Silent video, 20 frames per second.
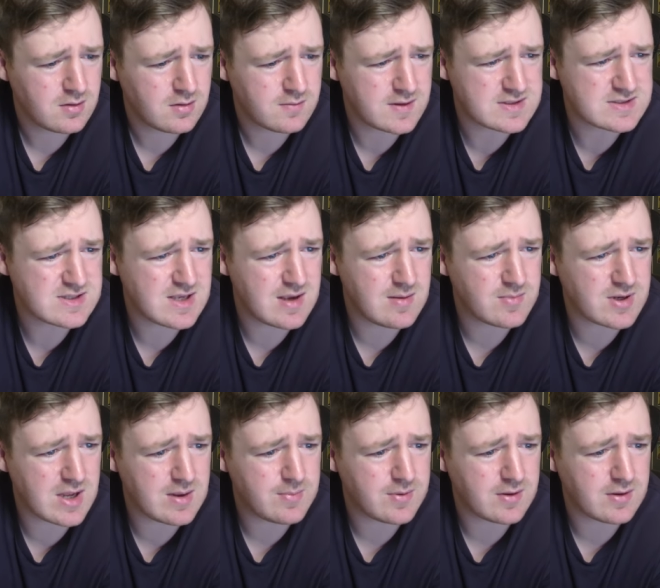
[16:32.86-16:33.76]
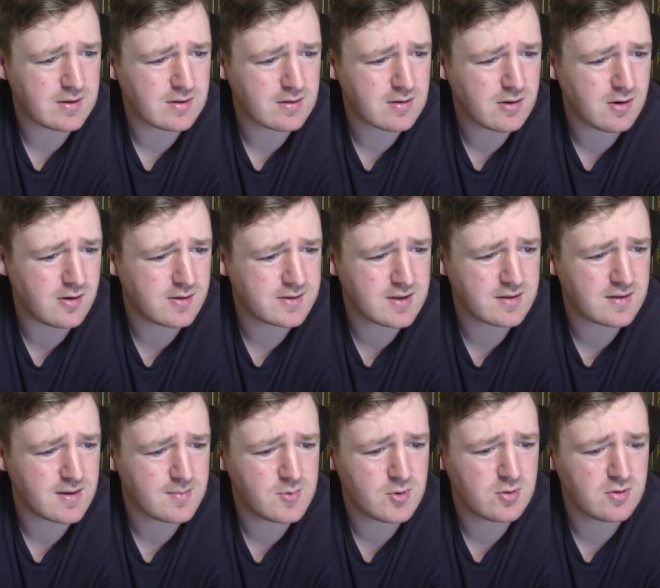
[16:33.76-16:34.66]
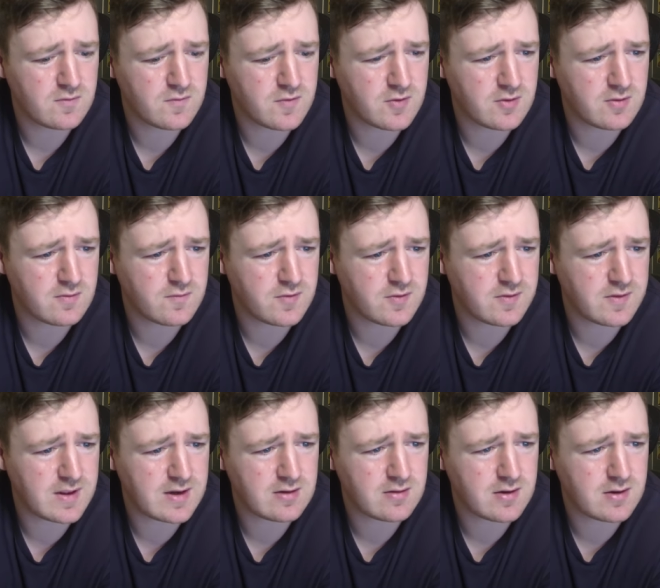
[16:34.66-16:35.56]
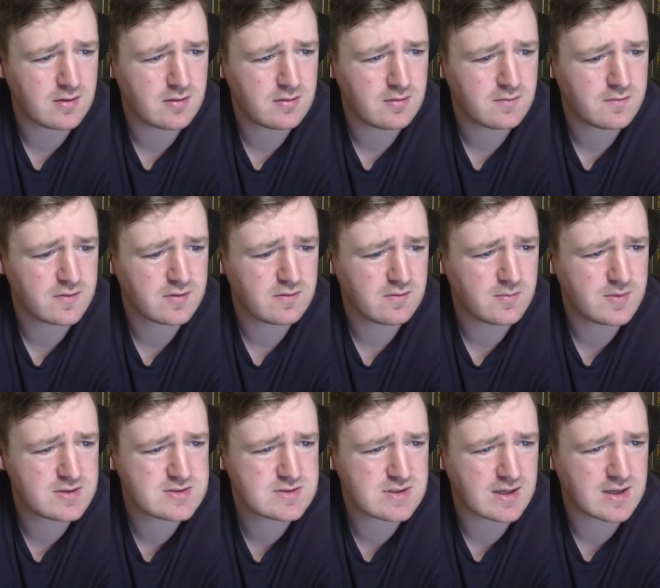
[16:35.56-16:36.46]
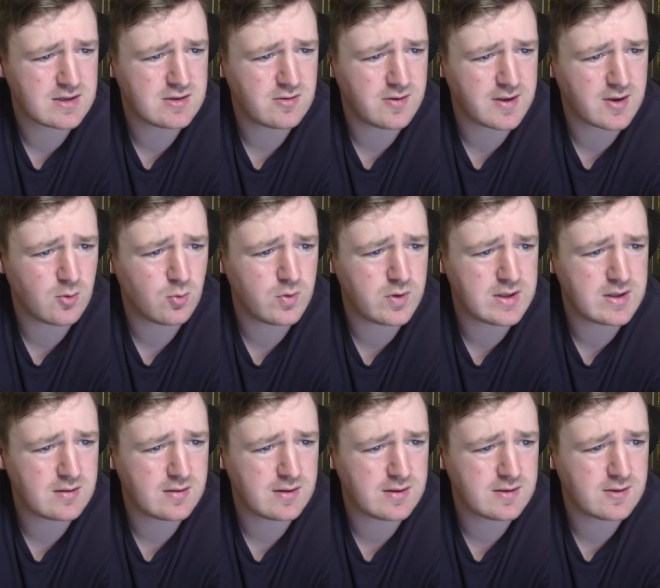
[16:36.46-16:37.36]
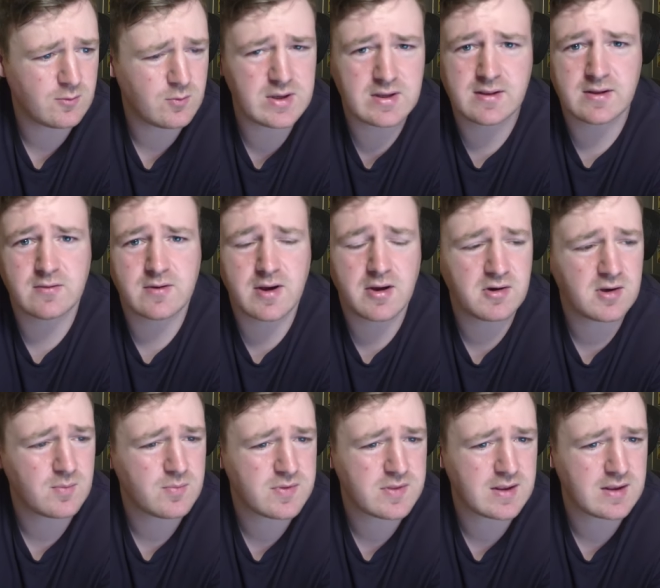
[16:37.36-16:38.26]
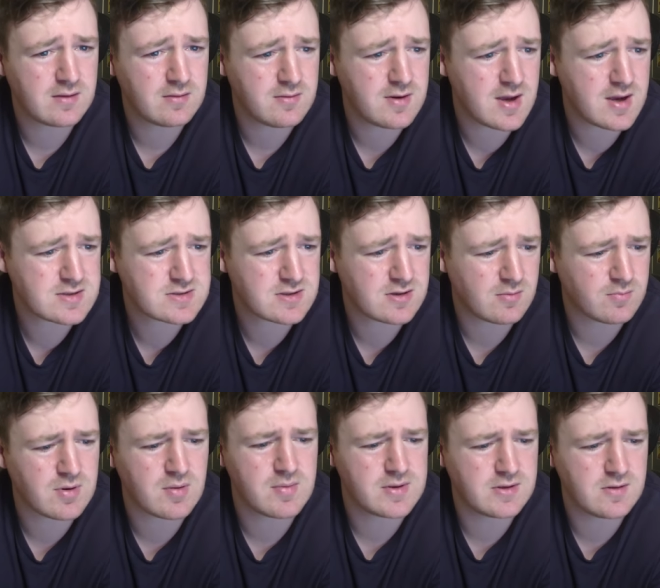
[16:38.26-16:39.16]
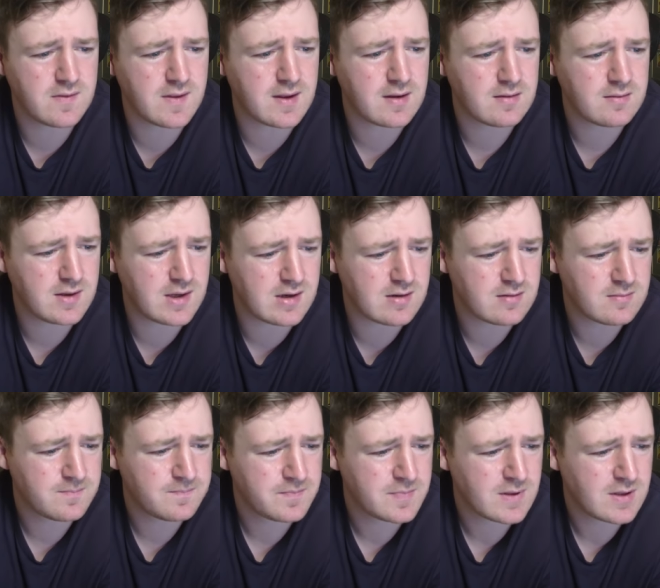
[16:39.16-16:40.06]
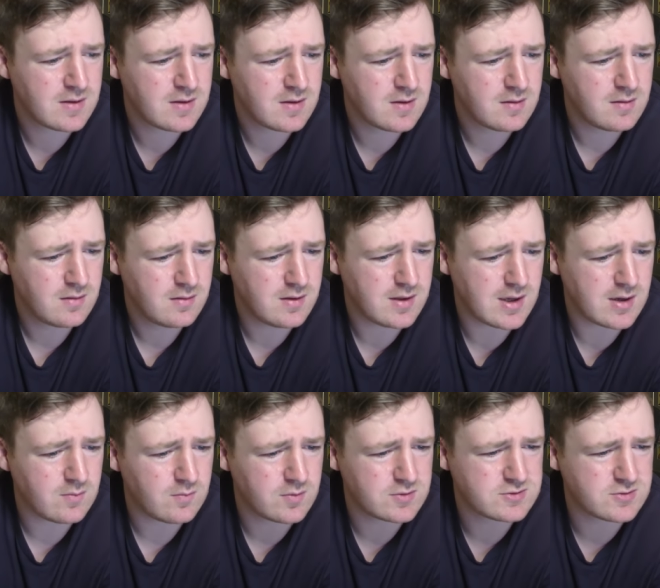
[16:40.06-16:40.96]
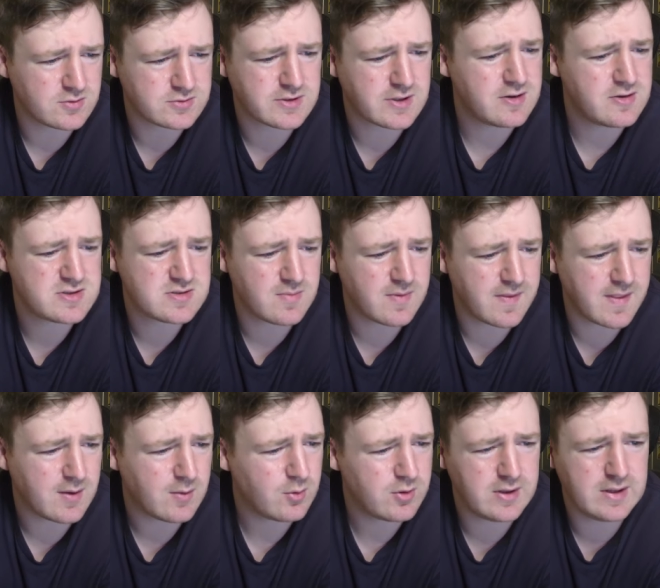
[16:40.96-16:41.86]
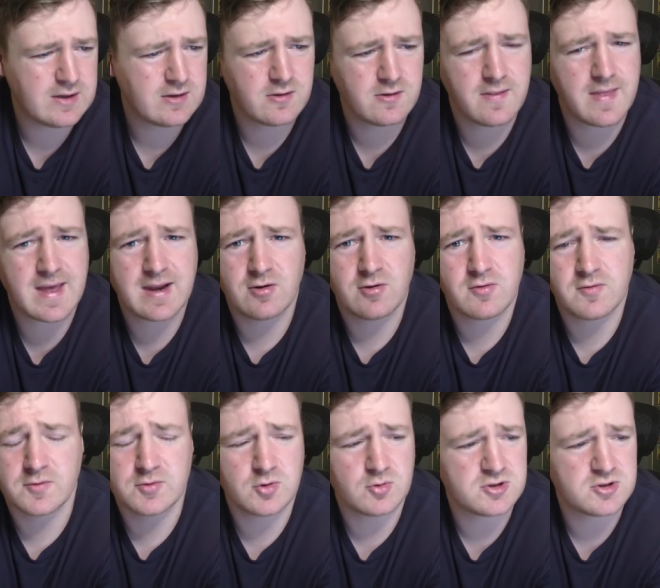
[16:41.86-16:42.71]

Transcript: the same type of content I'm doing for the NRL for the women. So I can do like the weekly roundup thing reaction. I'll probably do that. Yeah. We'll try to do something that we'll either do that or